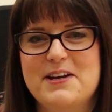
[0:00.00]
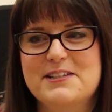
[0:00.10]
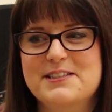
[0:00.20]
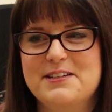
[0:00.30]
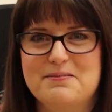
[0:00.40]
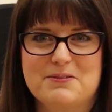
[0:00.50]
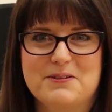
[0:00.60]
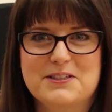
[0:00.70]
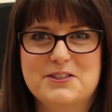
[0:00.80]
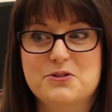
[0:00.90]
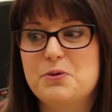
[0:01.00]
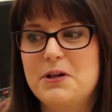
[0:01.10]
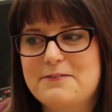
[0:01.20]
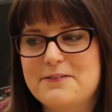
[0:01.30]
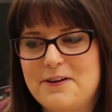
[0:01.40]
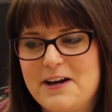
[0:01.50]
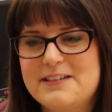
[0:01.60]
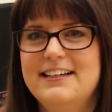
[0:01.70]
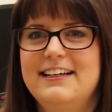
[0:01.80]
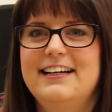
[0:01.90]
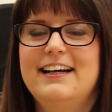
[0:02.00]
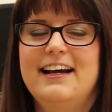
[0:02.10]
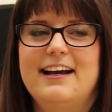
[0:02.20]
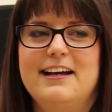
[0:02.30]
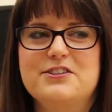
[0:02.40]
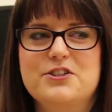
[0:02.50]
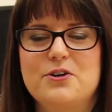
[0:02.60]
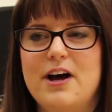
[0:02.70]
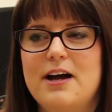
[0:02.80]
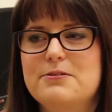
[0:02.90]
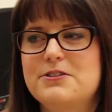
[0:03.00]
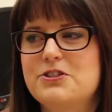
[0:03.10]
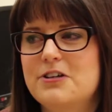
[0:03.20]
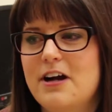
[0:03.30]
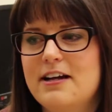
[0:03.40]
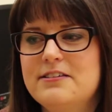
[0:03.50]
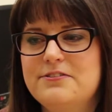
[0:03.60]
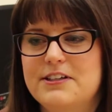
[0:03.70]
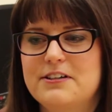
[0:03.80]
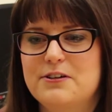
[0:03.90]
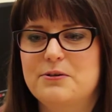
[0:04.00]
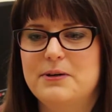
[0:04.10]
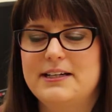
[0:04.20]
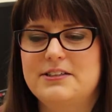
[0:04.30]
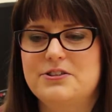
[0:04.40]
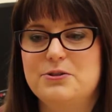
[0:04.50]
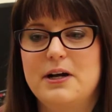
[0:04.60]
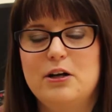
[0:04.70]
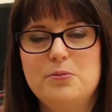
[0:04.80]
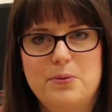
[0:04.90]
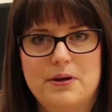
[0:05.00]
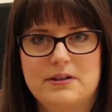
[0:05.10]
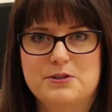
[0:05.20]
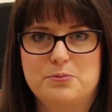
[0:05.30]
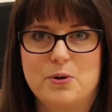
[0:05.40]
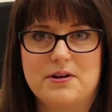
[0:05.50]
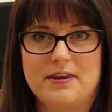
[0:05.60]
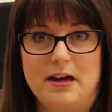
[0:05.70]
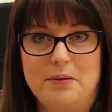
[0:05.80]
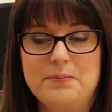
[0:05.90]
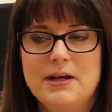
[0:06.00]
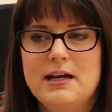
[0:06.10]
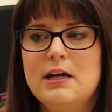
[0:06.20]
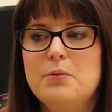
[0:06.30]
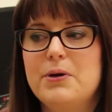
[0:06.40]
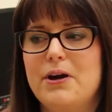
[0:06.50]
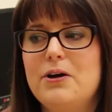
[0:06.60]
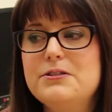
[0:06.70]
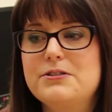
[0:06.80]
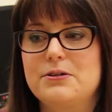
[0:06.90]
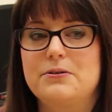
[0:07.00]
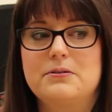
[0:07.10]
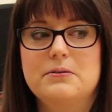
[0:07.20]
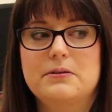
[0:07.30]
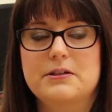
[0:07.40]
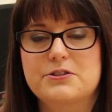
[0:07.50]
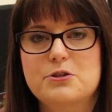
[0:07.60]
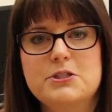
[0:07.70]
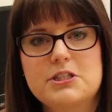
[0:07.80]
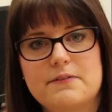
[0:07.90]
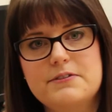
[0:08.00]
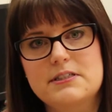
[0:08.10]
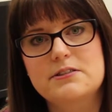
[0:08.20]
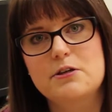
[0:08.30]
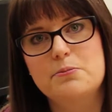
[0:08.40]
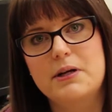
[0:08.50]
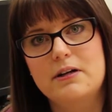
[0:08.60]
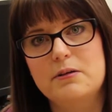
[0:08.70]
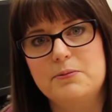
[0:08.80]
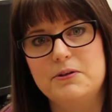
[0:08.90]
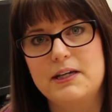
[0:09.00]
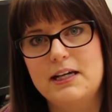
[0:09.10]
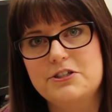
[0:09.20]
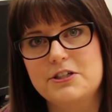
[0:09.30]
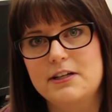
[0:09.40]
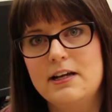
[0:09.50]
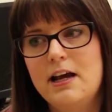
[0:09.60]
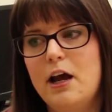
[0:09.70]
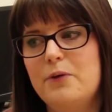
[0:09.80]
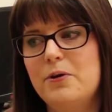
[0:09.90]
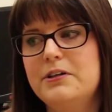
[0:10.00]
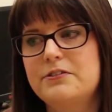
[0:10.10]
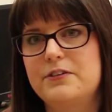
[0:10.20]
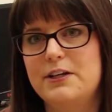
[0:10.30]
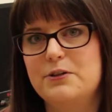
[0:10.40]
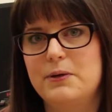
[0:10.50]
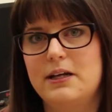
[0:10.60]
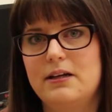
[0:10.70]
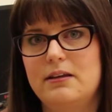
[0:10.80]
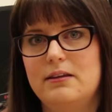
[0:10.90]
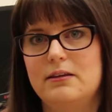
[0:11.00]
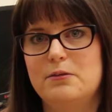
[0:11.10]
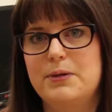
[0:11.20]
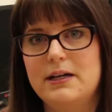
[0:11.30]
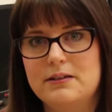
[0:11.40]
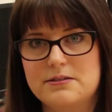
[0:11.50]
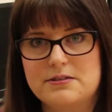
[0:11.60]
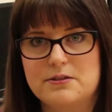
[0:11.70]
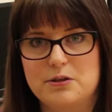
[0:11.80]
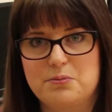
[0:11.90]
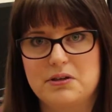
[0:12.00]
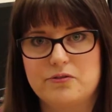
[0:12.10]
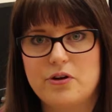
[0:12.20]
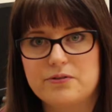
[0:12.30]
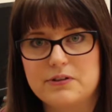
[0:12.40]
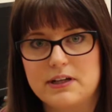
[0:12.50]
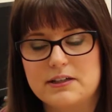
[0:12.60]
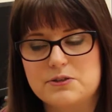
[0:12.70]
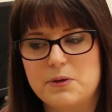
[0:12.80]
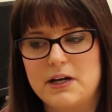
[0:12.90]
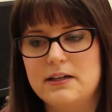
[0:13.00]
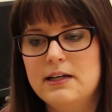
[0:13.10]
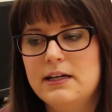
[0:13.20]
That's the number one excuse. Well, I forgot. And so I was trying to figure out a way to help support them, but also there's so much emphasis on parent communication. I wanted to find a way that the parents could be involved in that as well.